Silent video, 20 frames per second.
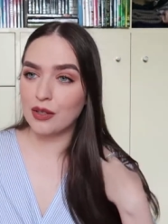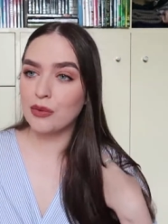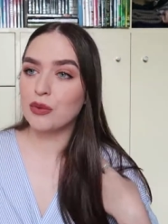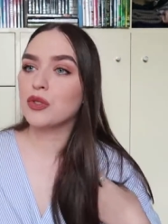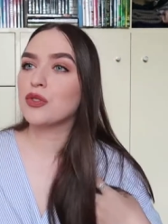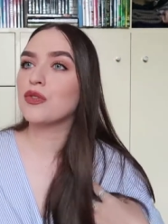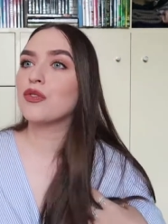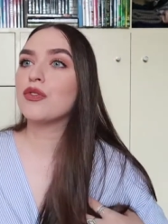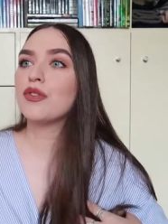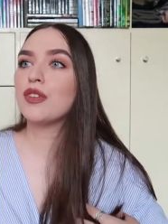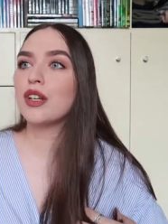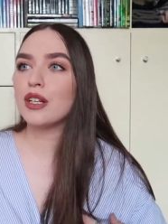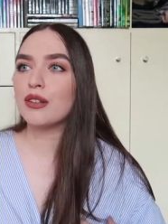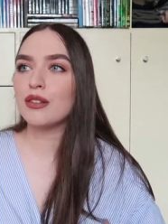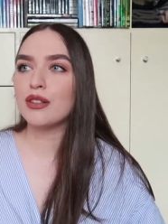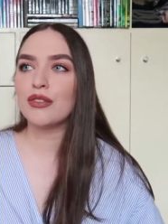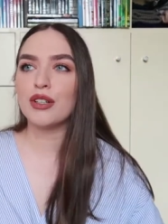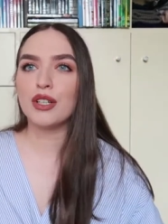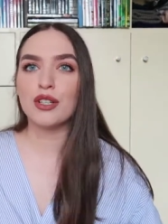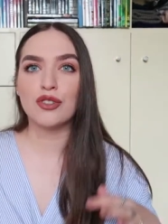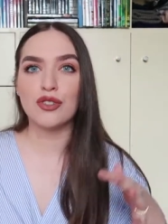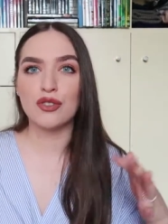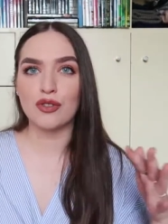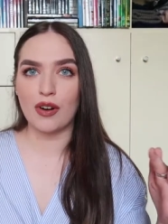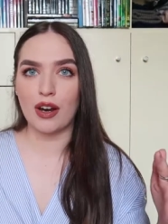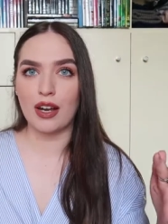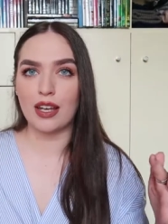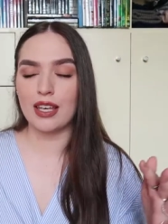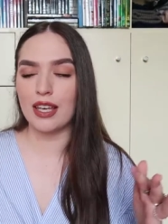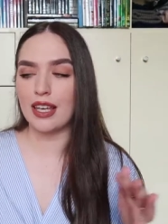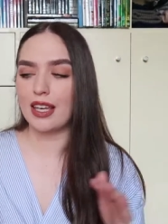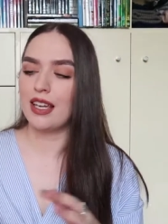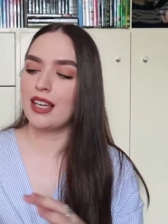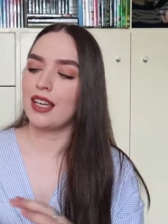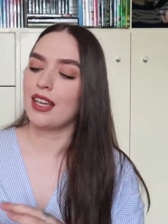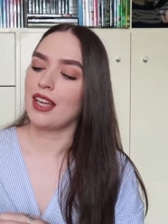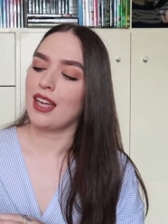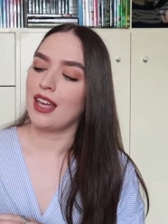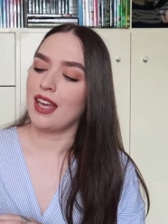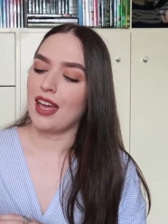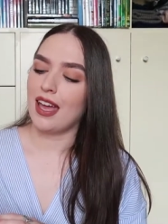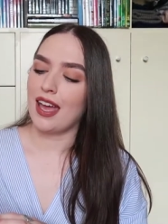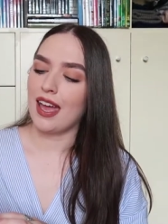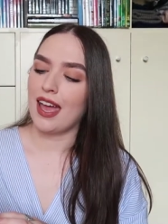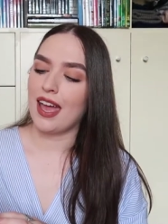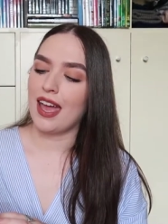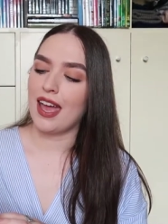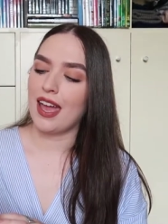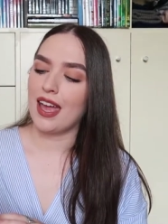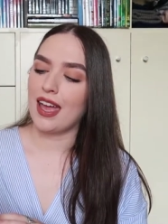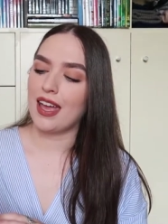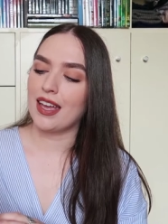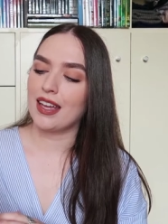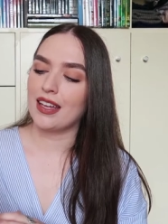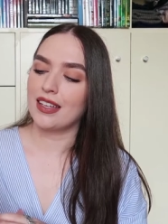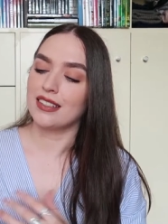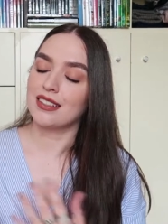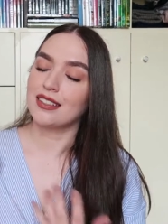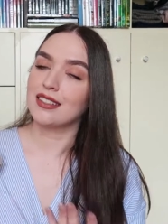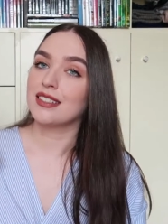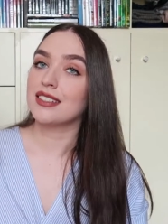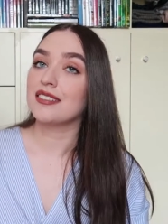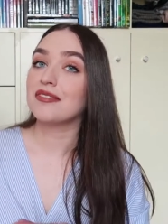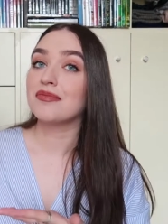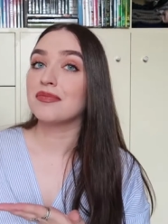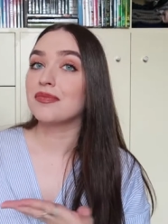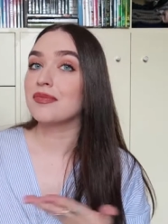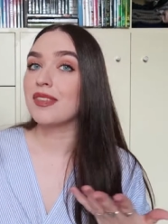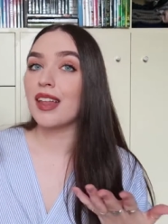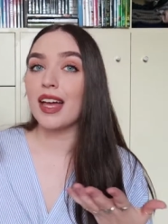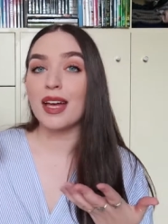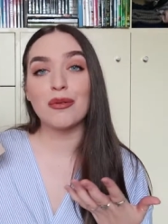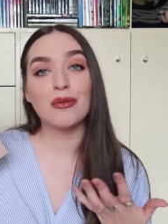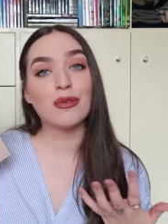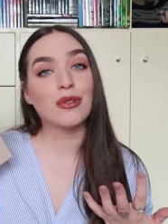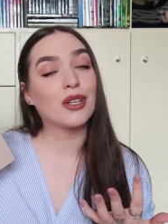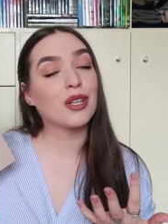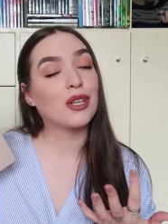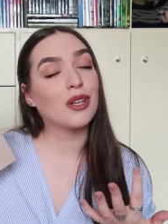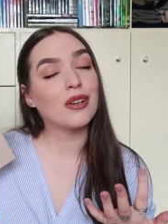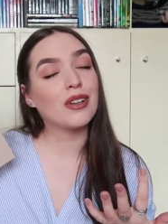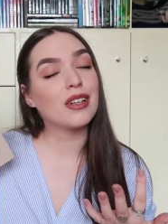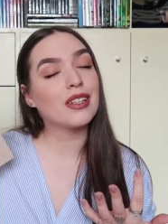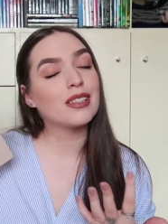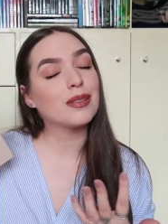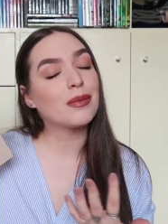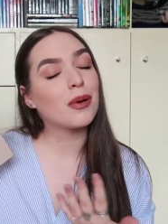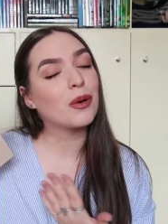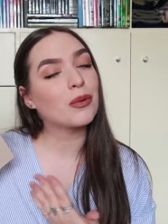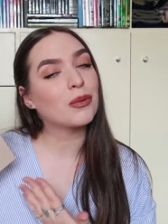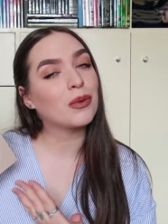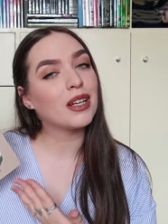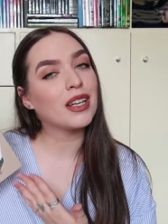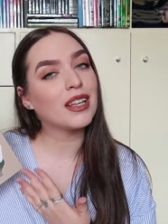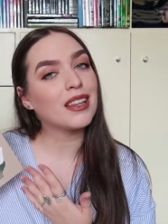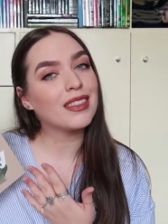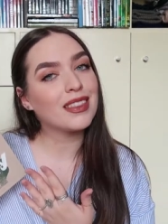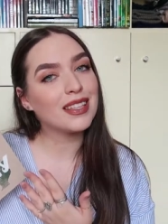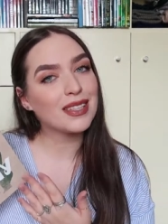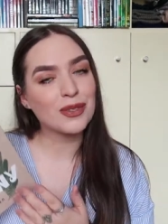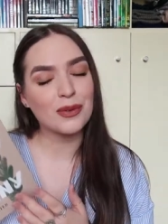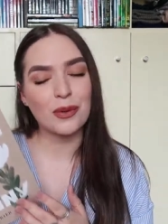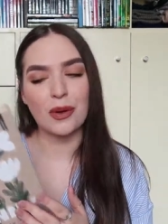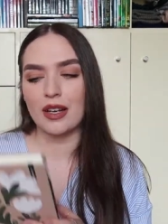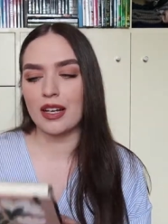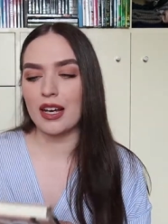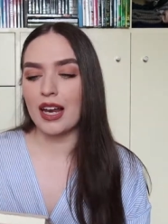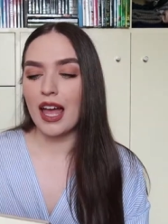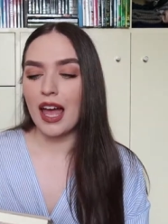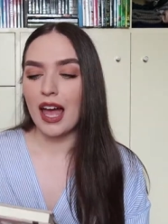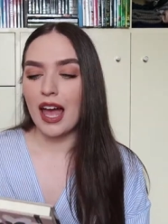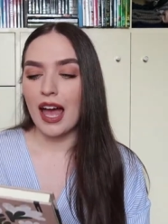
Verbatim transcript: It was very, very striking, and I'm curious about reading this one.